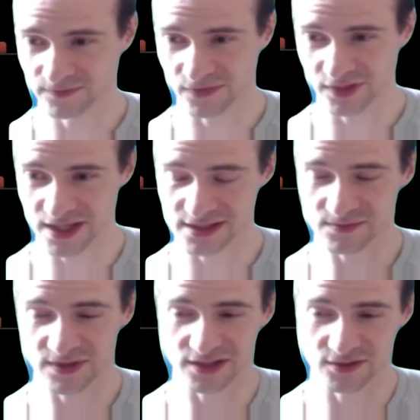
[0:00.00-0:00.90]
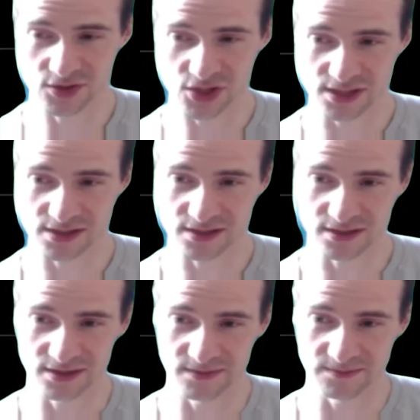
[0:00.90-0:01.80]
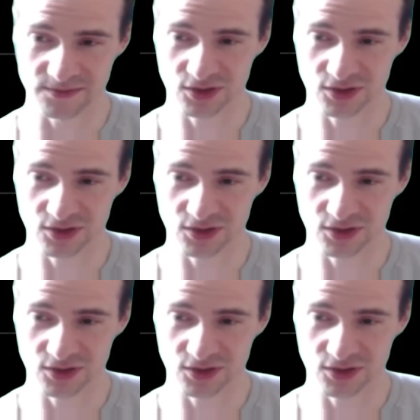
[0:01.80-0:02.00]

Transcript: that's why you just um,